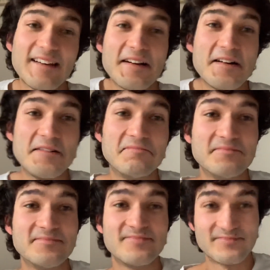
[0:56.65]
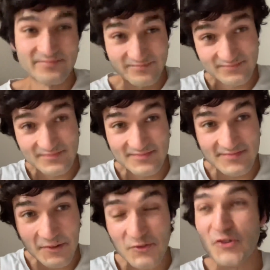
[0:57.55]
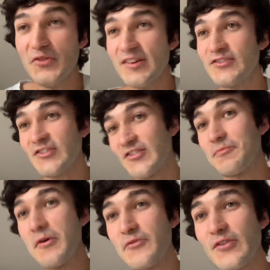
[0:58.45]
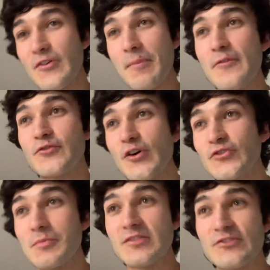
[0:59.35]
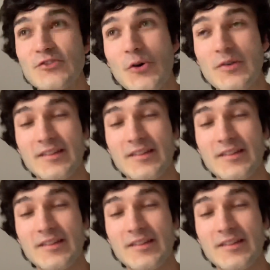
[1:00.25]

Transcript: I'm tuning in just as both goals have been scored.